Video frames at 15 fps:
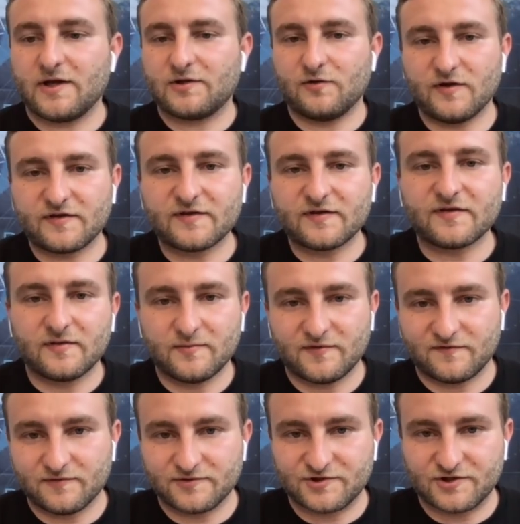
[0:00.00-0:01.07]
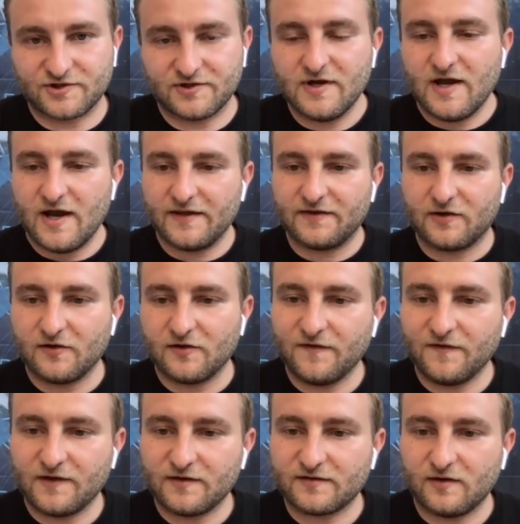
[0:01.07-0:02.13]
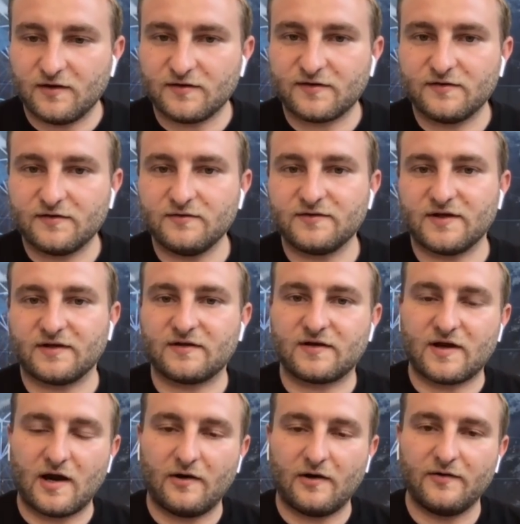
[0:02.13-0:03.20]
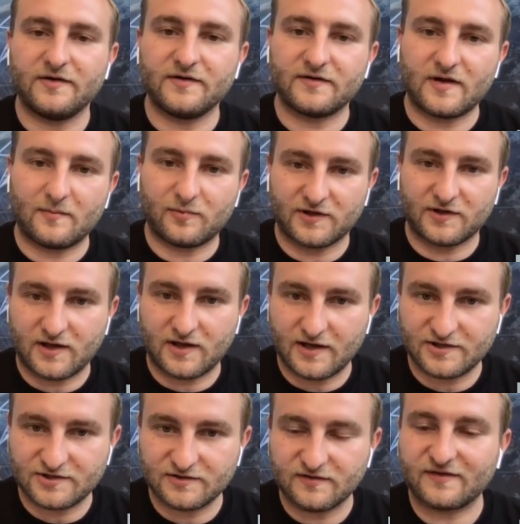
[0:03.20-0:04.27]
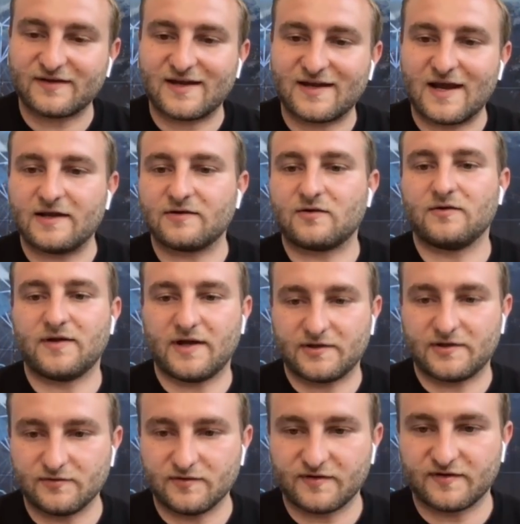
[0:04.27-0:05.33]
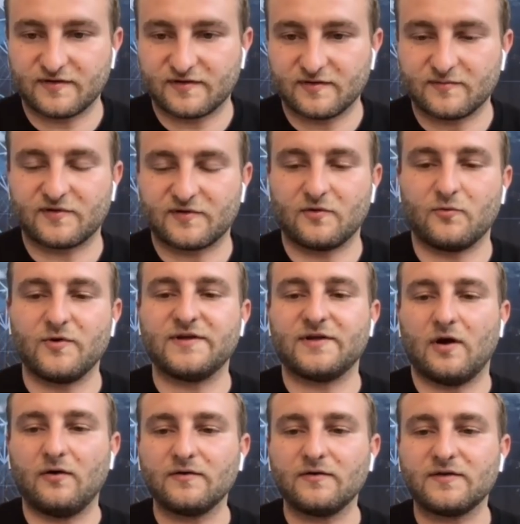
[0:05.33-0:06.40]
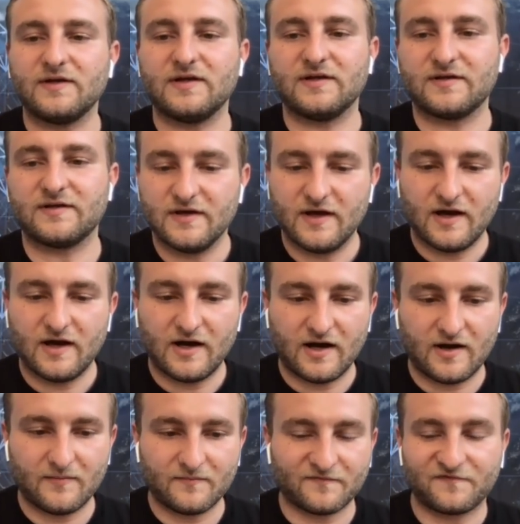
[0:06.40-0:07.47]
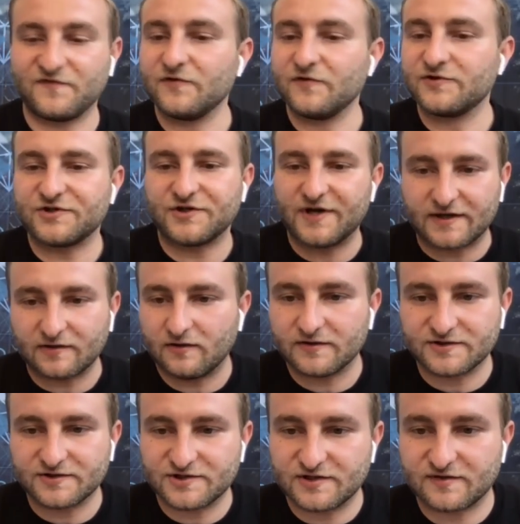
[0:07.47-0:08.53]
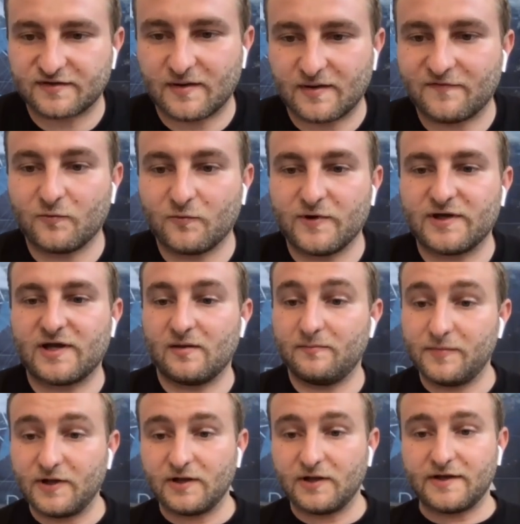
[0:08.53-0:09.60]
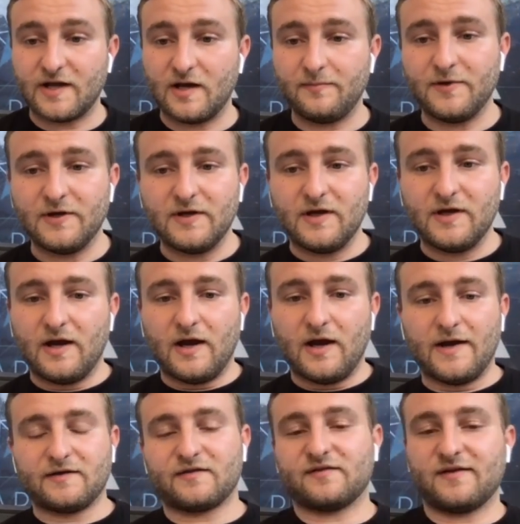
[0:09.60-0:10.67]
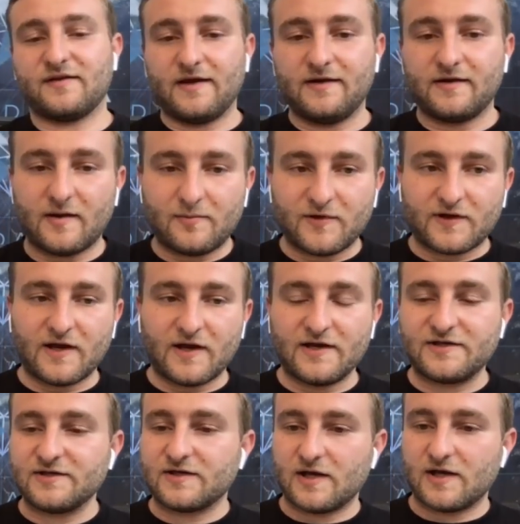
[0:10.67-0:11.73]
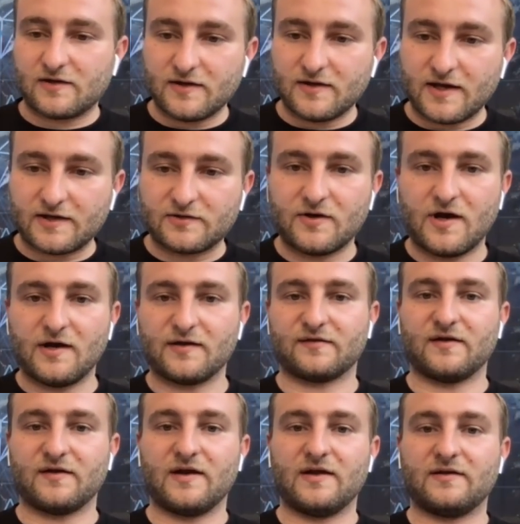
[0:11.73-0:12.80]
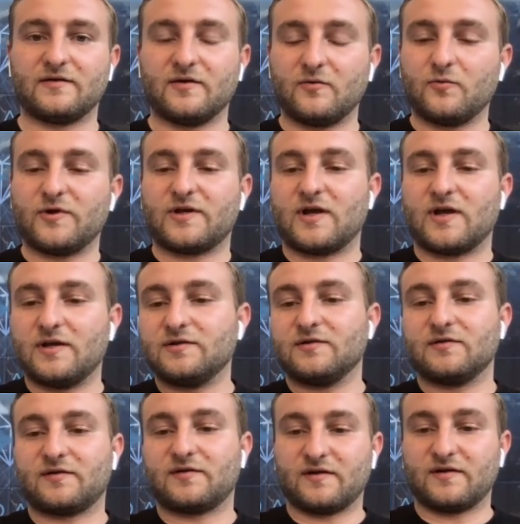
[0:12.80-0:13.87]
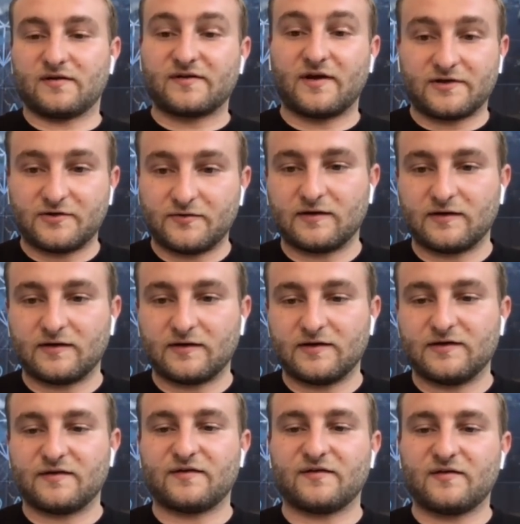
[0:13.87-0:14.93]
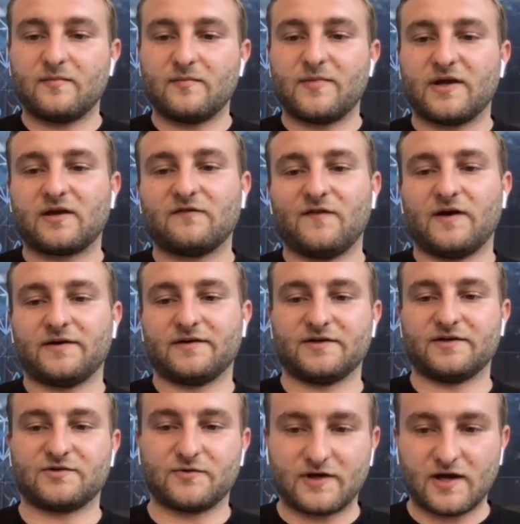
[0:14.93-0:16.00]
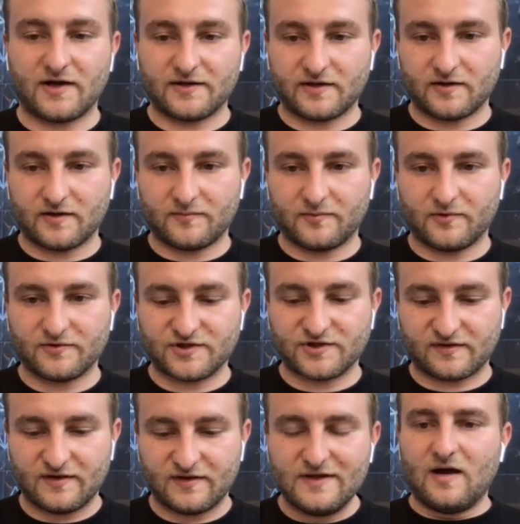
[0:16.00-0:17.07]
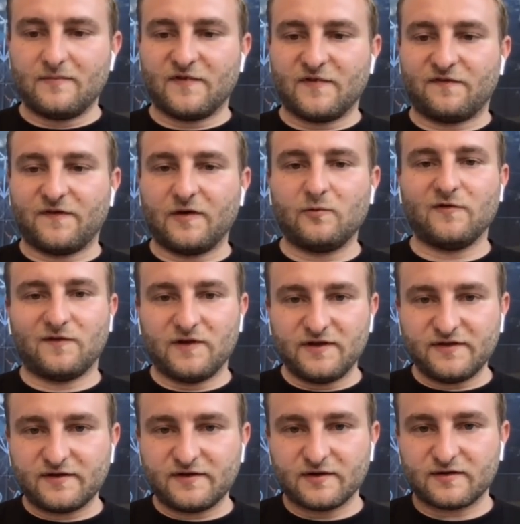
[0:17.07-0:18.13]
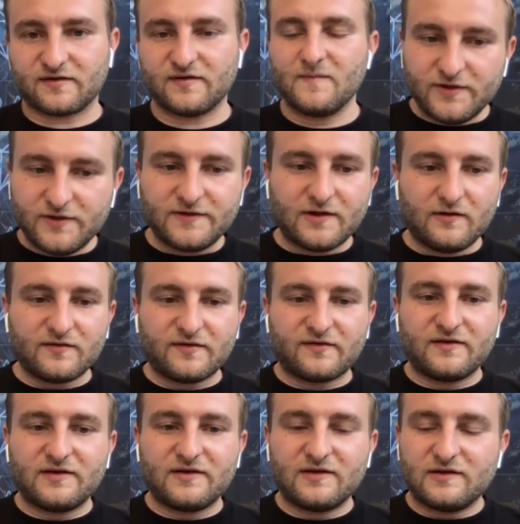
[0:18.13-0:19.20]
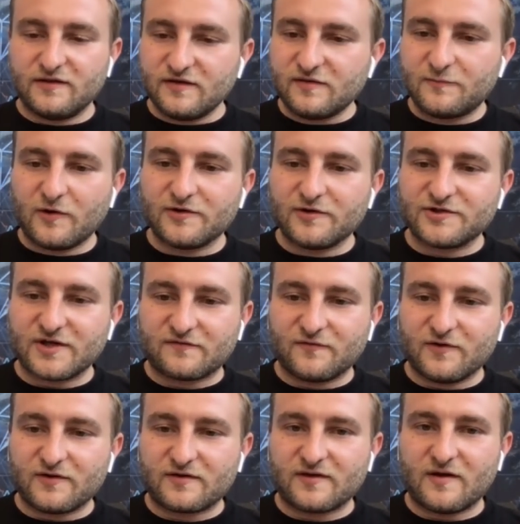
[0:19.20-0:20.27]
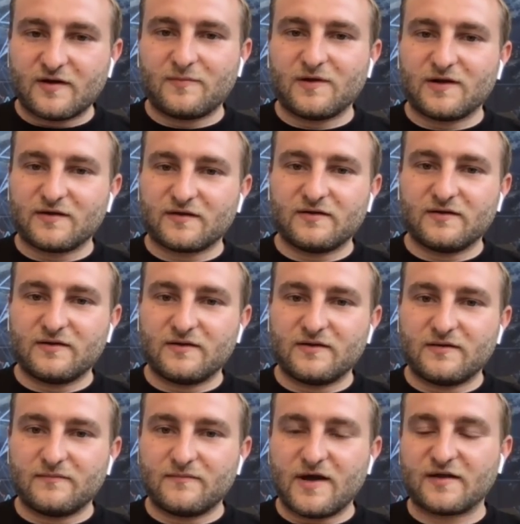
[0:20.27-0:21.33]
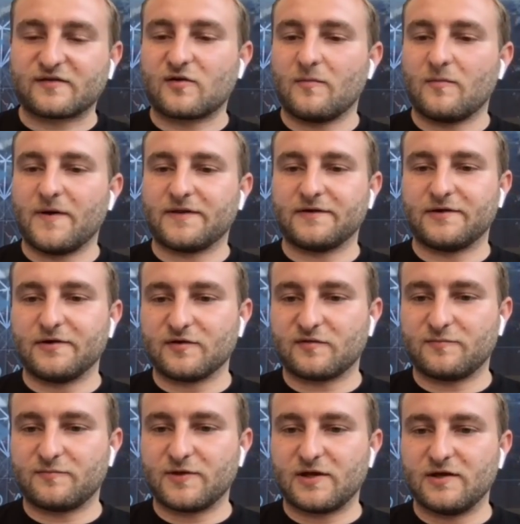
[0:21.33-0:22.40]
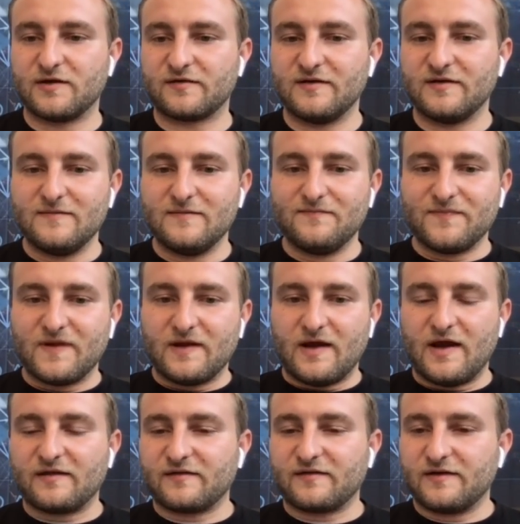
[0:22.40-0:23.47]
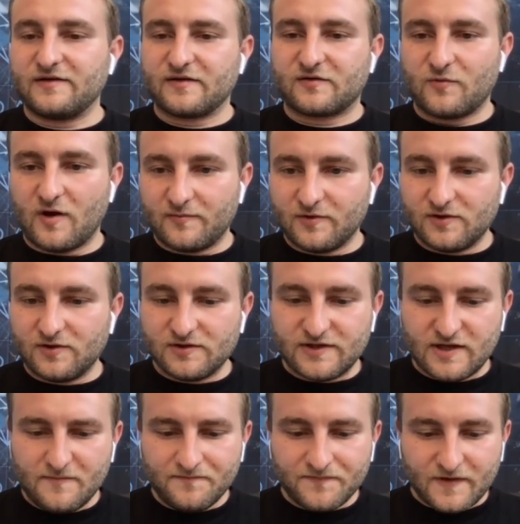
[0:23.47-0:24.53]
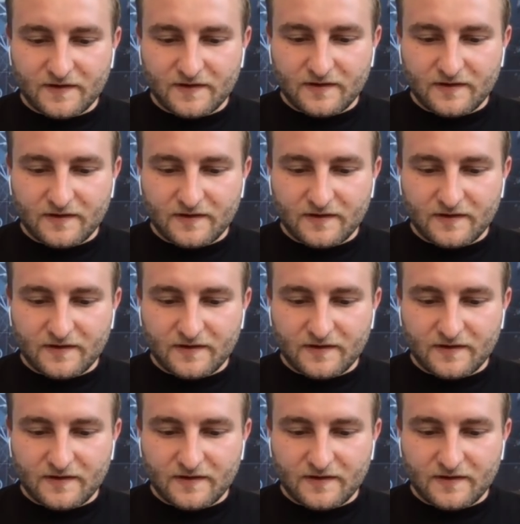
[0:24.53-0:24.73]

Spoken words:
connect to our system in future. Oh, and wow. The good thing is also that current applications can connect to our system. So we don't need future technology or something. We can build it up. And a standard application can connect to us and we can use and start directly. This is a big advantage regarding other projects. The thing with Lisk is we don't see Lisk projects, for example, as competitors. Because as I described earlier,